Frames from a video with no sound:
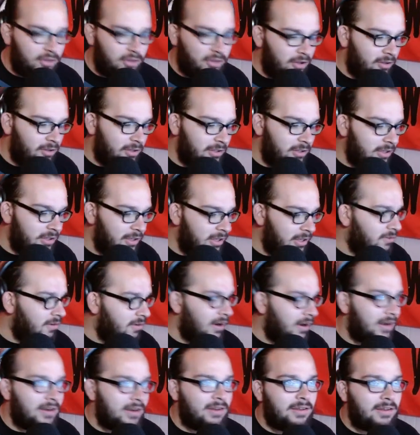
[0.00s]
All Elite
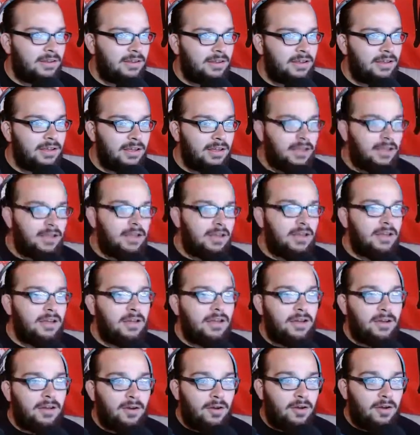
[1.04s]
crate?
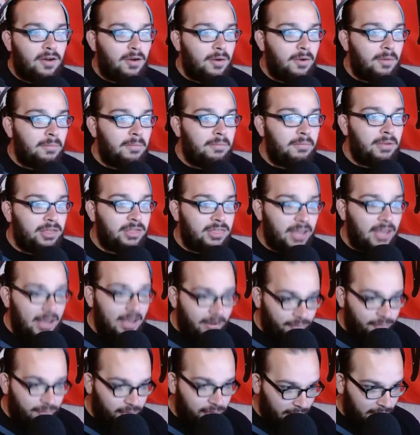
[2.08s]
But
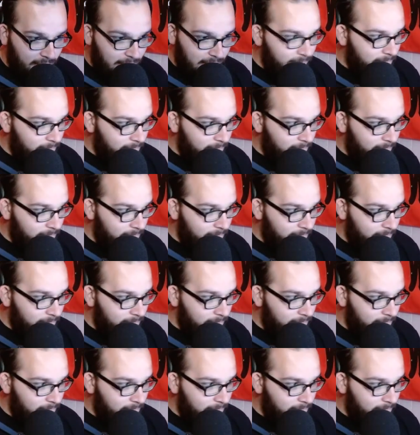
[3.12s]
thankfully,